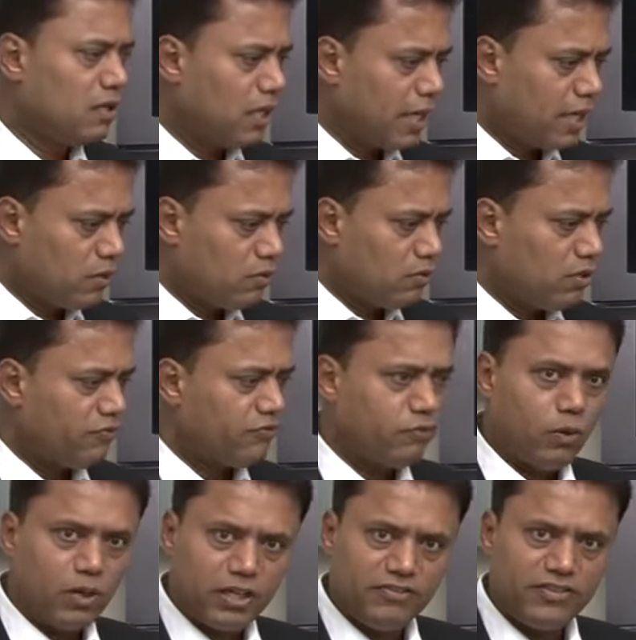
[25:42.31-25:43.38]
And if
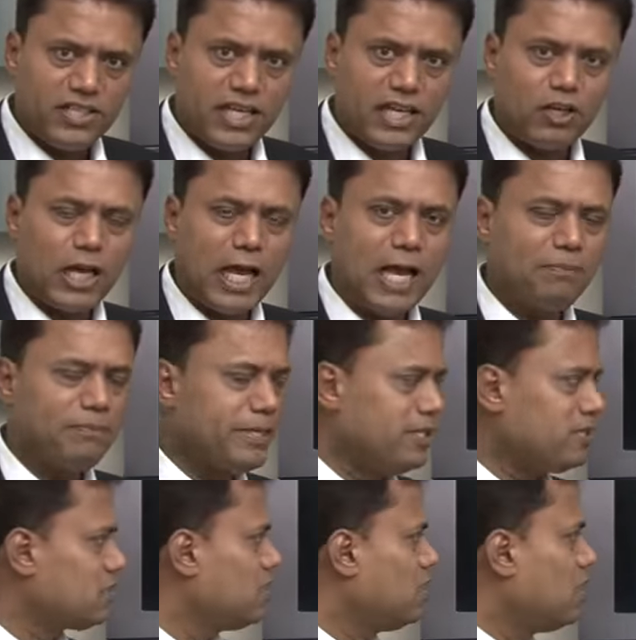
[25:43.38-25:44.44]
what if scenario
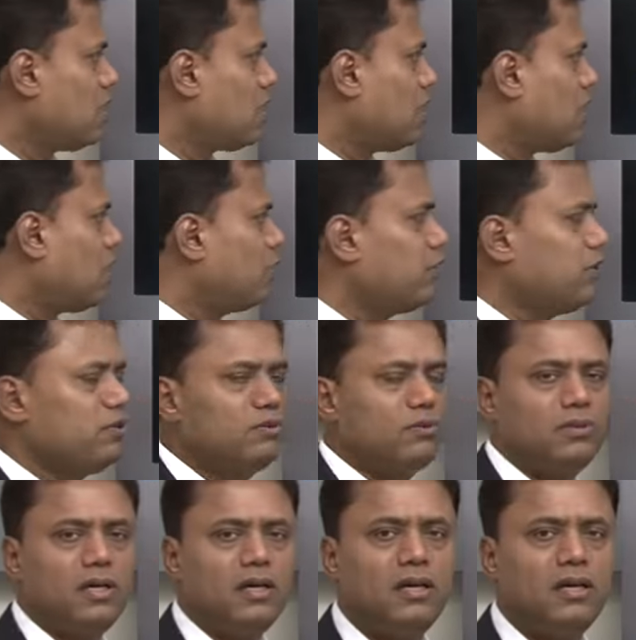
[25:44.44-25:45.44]
happens, how do you,